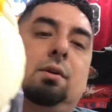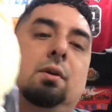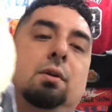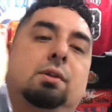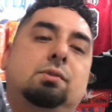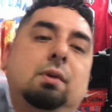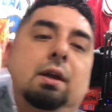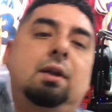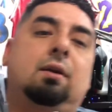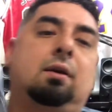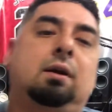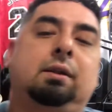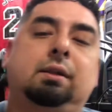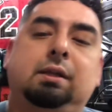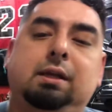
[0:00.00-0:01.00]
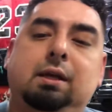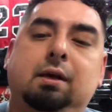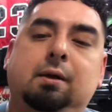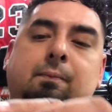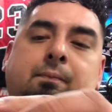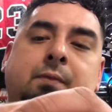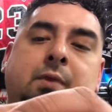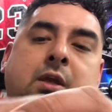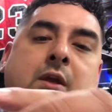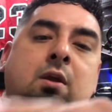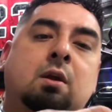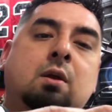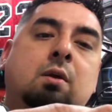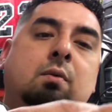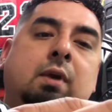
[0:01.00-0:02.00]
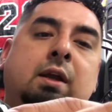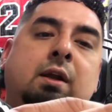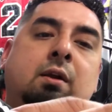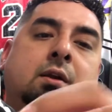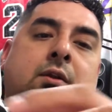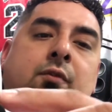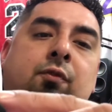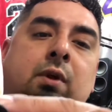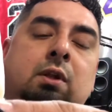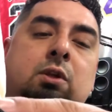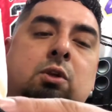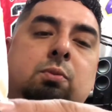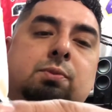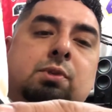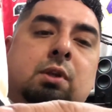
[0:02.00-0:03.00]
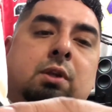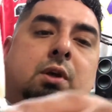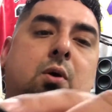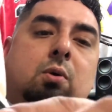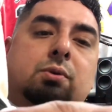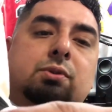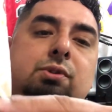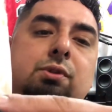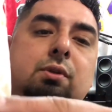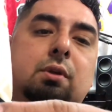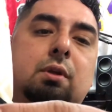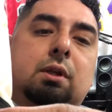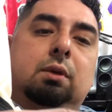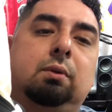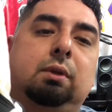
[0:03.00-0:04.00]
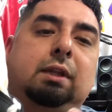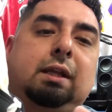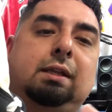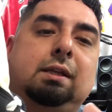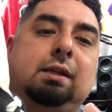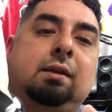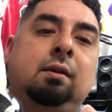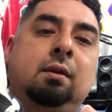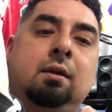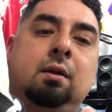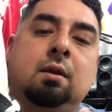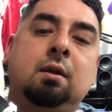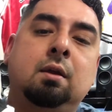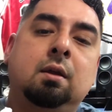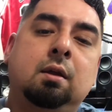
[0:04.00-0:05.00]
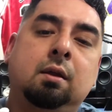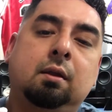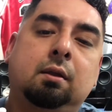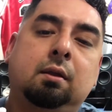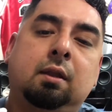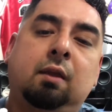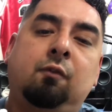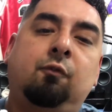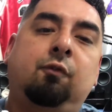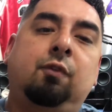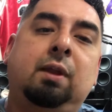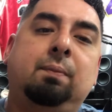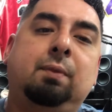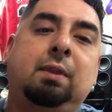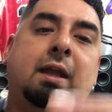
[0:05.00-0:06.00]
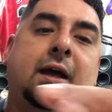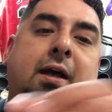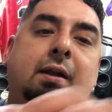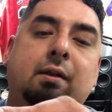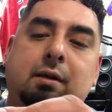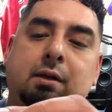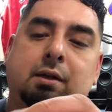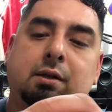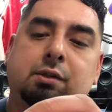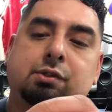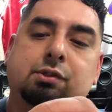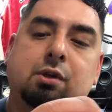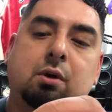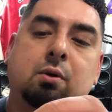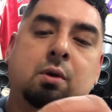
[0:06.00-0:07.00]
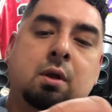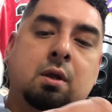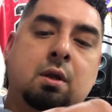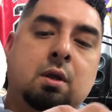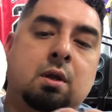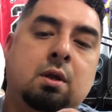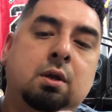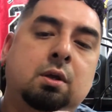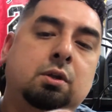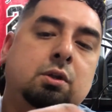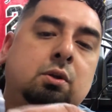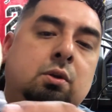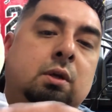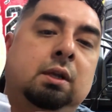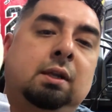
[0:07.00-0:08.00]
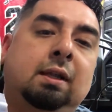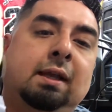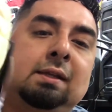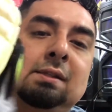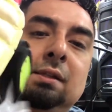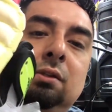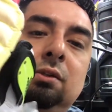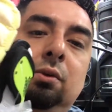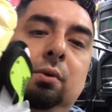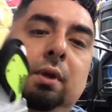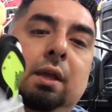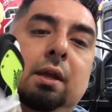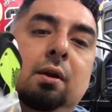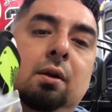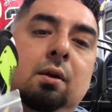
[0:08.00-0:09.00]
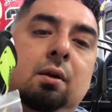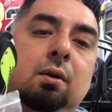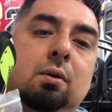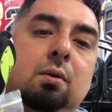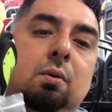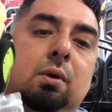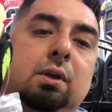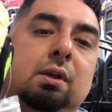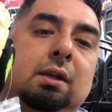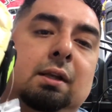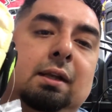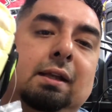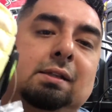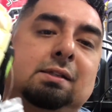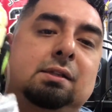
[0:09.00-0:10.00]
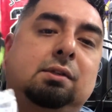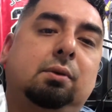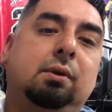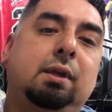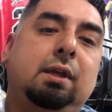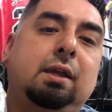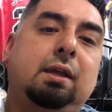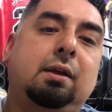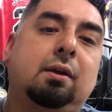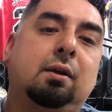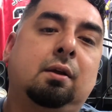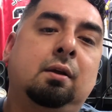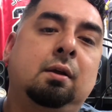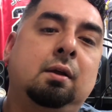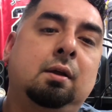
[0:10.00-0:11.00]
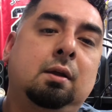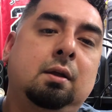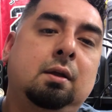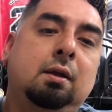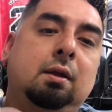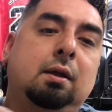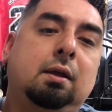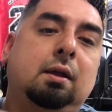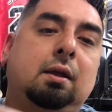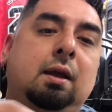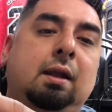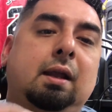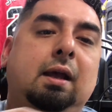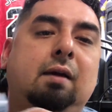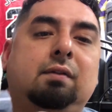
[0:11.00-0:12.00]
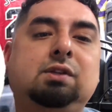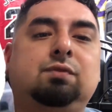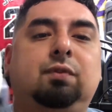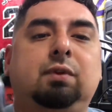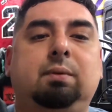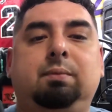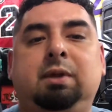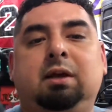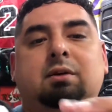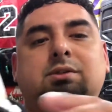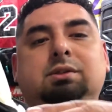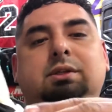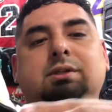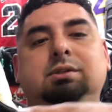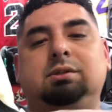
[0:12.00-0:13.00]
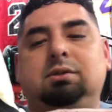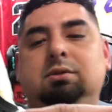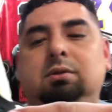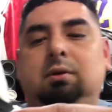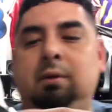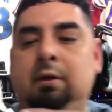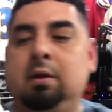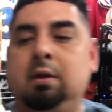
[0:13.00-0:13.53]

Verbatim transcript: notice right here on the, um, right here on the front loops on the holes. Look what they did. They flipped that. So, you can lace it through here, or you can lace it through here and kind of have these flip down. So these are cool.